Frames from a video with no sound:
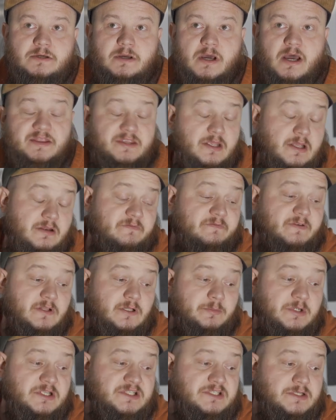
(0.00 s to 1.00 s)
I didn't
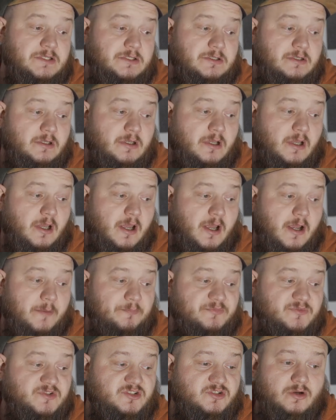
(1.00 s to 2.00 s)
film it.
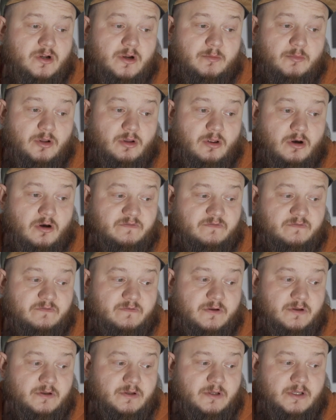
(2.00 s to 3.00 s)
Took them all
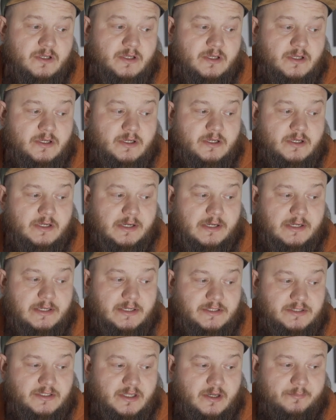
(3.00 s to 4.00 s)
off.
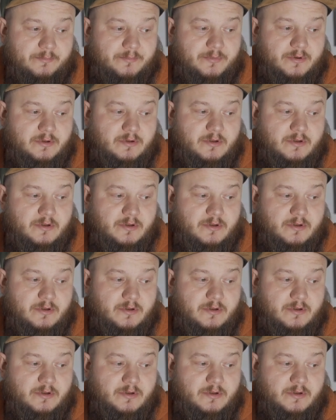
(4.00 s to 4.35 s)
Cleaned up.